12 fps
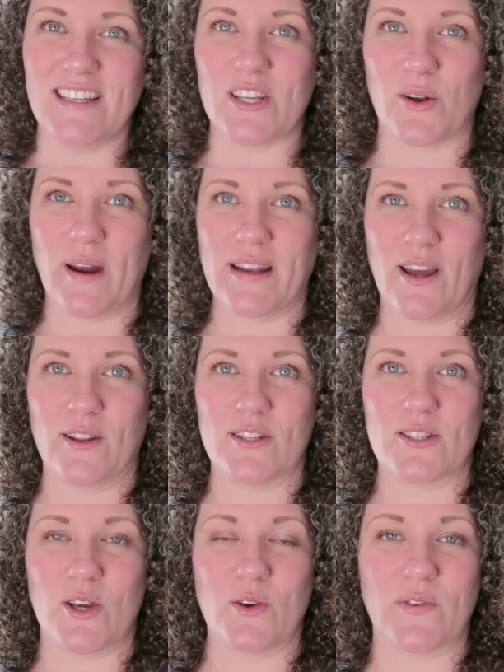So right now the
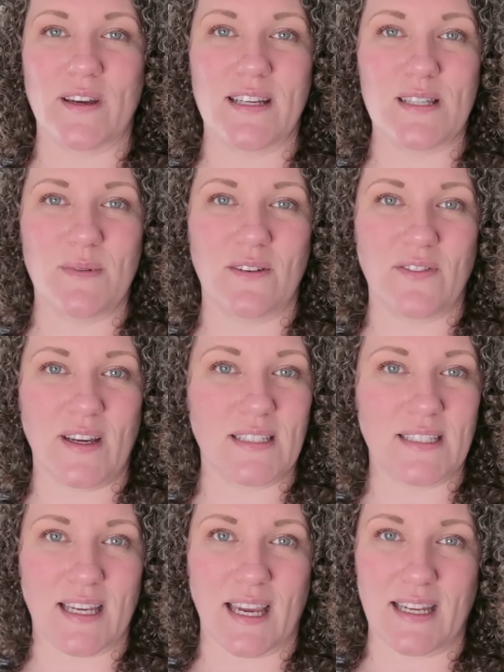sofa has been
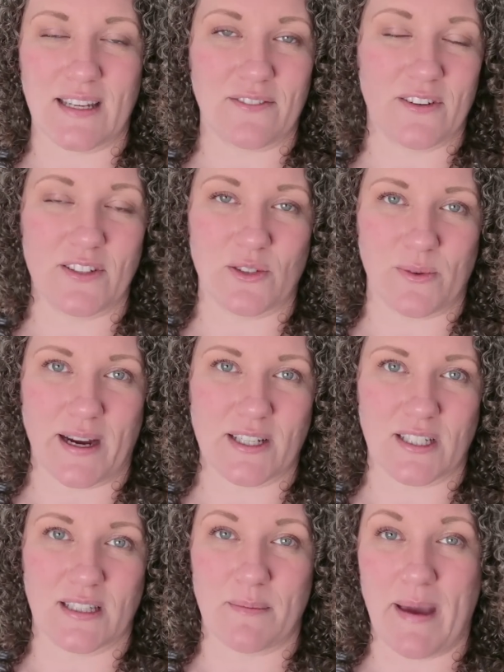facing a different
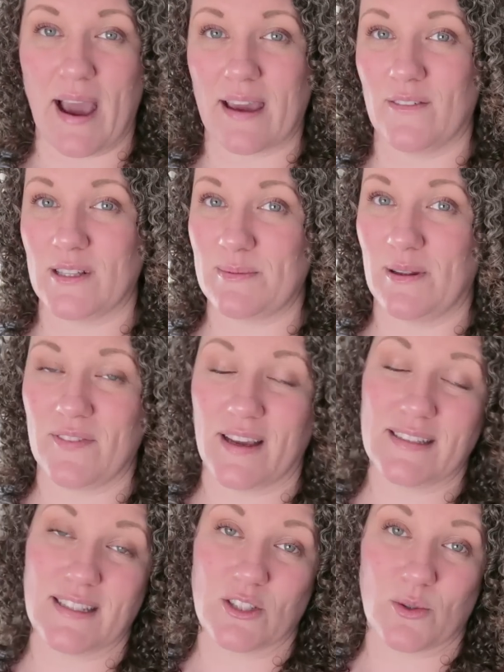direction. The back of it's been
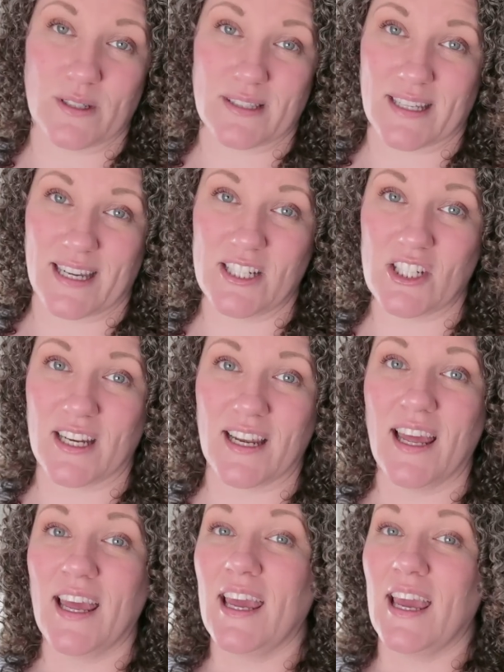facing towards the kitchen,
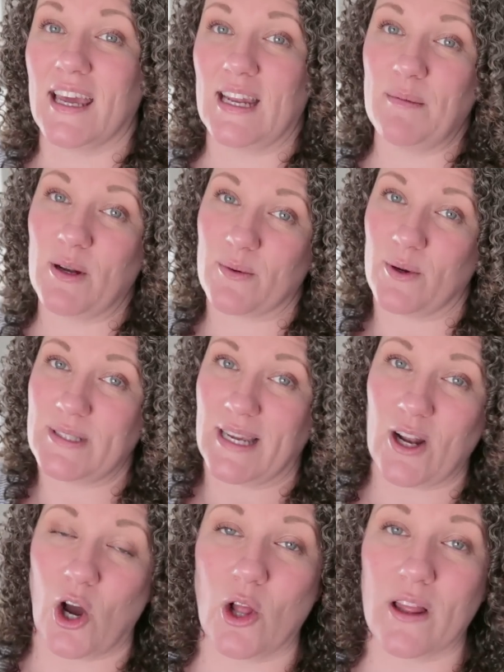and I'm going to
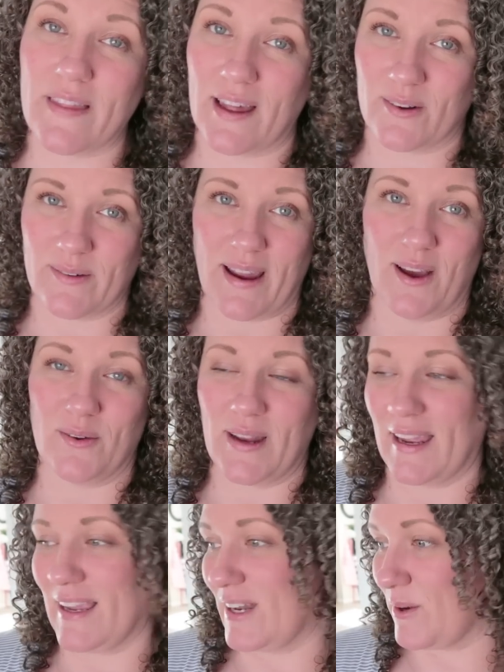rotate all of that around
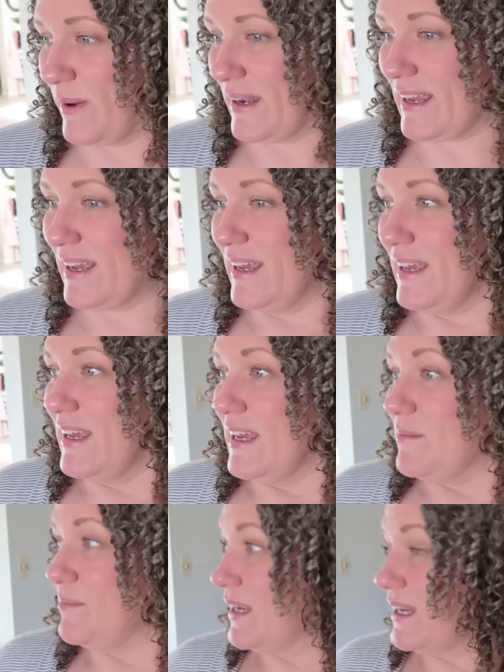and get it ready.
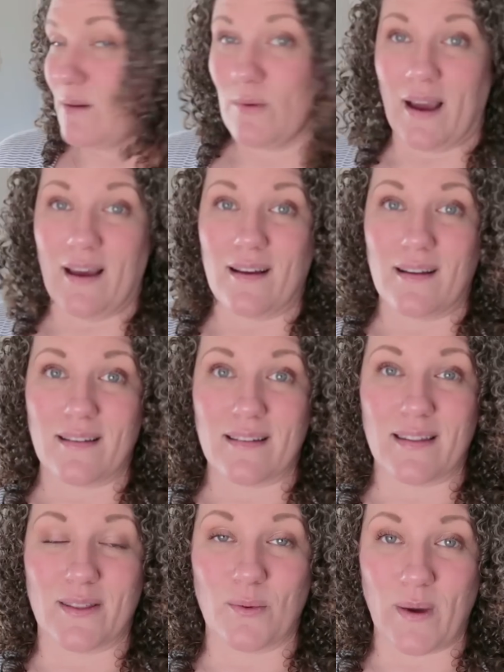
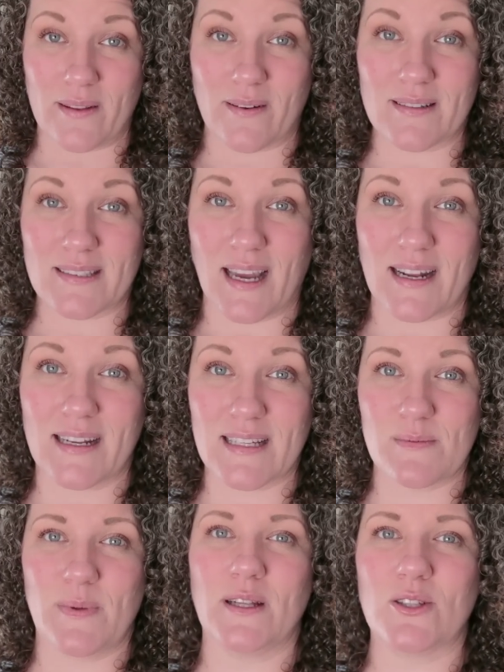Meanwhile, the weather outside
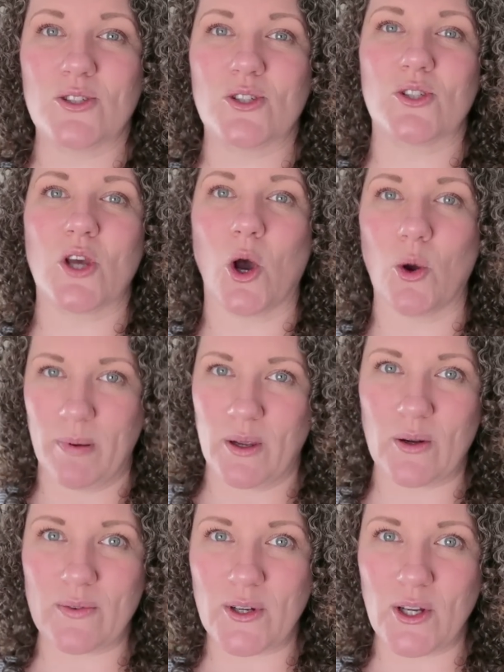has been so
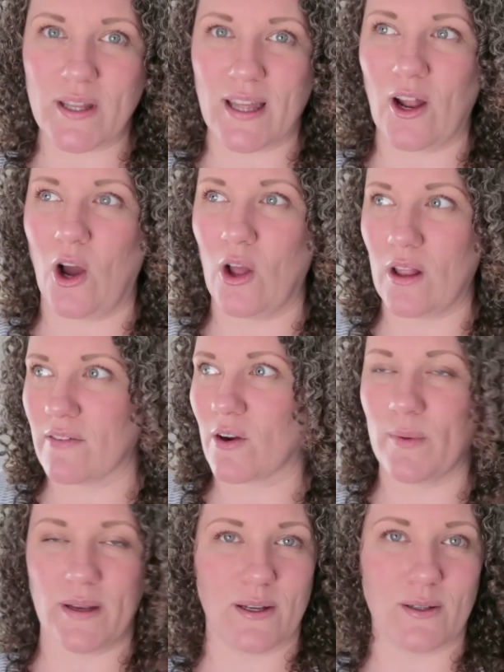beautiful that all of our
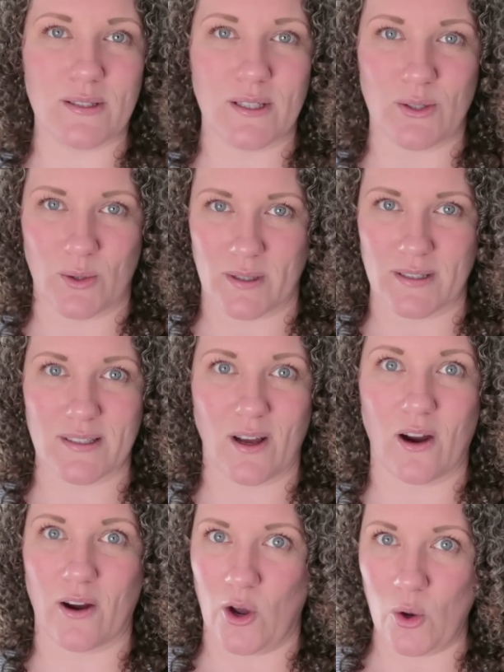windows and doors
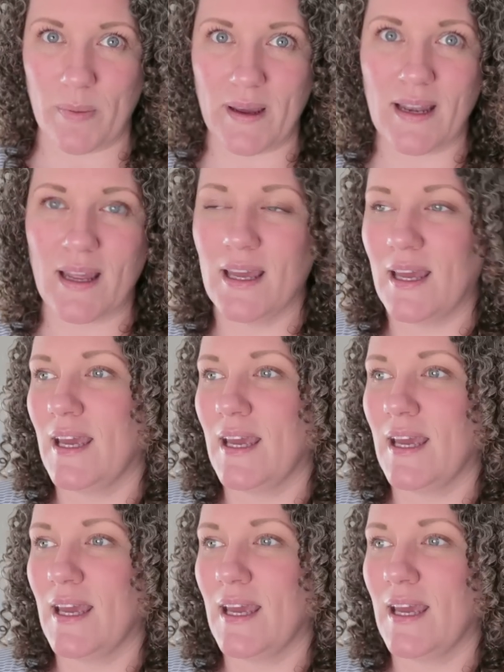are open,